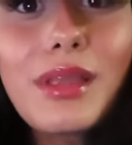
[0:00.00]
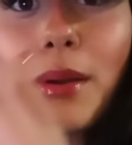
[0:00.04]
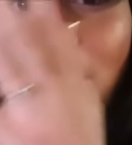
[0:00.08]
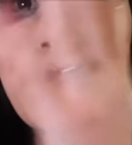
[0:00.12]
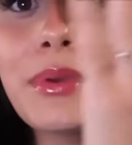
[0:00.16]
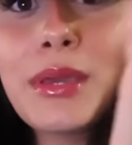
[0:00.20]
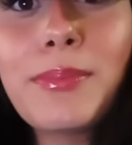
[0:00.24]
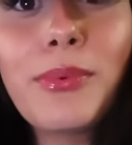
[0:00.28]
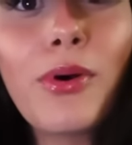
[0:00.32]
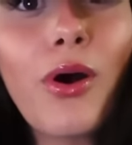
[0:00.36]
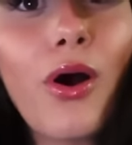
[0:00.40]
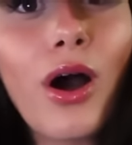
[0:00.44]

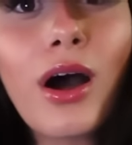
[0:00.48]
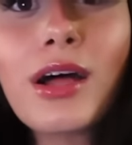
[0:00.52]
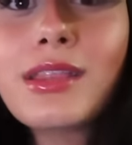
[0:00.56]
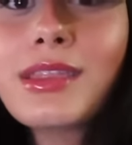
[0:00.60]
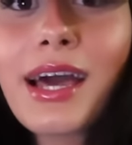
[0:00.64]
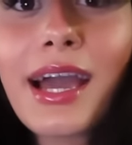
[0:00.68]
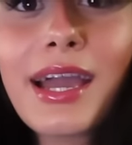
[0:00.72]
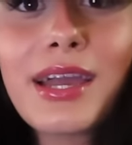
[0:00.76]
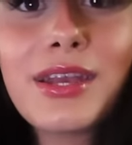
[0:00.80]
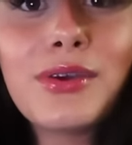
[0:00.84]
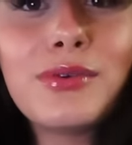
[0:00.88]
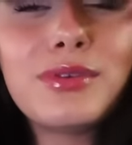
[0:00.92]
people
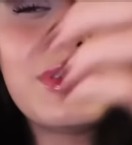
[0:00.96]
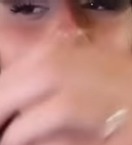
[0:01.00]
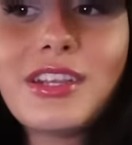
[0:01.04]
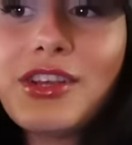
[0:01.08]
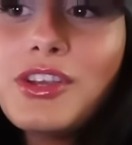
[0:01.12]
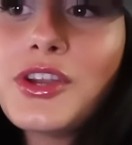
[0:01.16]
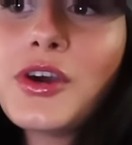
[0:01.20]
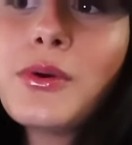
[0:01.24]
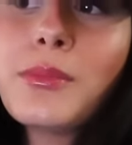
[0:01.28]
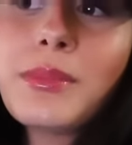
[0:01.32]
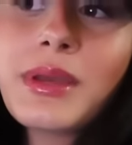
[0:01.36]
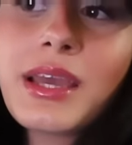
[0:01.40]
online who
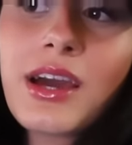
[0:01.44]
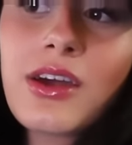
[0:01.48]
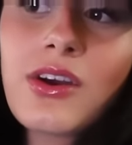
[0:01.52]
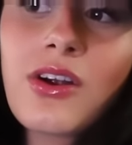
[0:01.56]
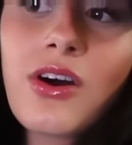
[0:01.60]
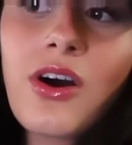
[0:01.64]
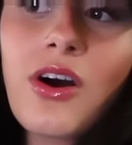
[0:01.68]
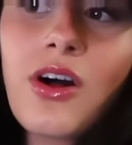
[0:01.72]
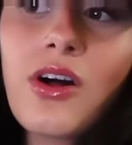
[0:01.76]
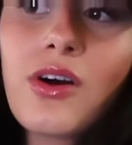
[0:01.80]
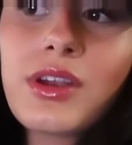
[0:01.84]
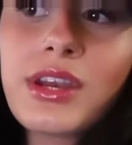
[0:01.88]
didn't know me at
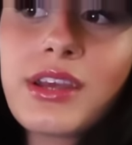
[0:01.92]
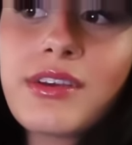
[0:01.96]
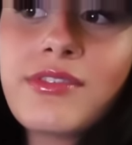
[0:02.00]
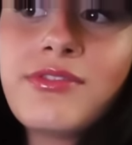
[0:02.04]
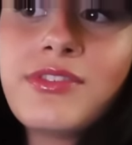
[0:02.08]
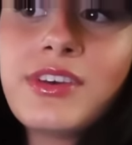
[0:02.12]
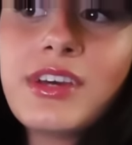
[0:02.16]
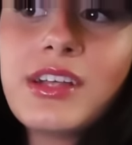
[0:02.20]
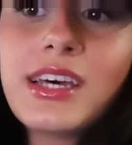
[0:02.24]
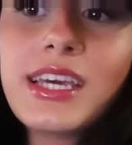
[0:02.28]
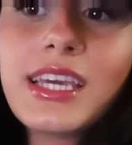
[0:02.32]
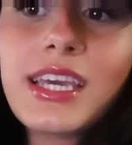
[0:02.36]
all. And I
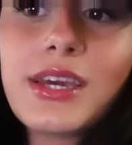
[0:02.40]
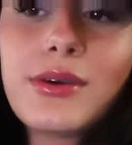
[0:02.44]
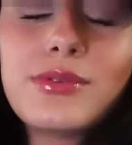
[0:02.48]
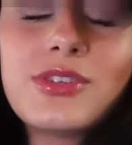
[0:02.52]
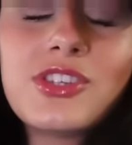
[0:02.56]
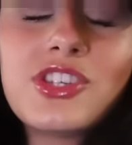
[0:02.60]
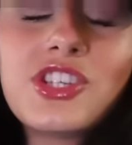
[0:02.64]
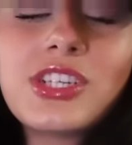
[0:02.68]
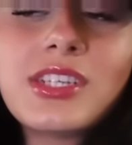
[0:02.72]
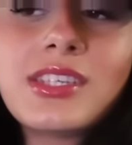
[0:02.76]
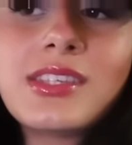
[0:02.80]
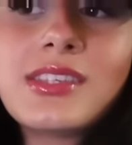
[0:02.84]
feel like it
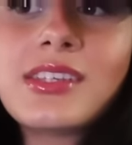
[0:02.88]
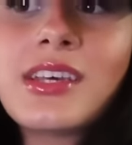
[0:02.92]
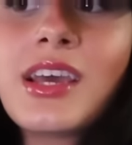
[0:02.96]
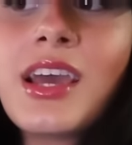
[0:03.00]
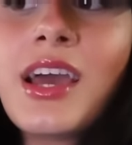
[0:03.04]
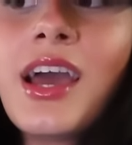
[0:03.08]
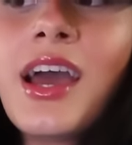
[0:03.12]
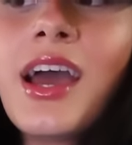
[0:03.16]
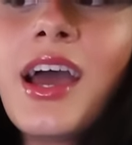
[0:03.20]
was just,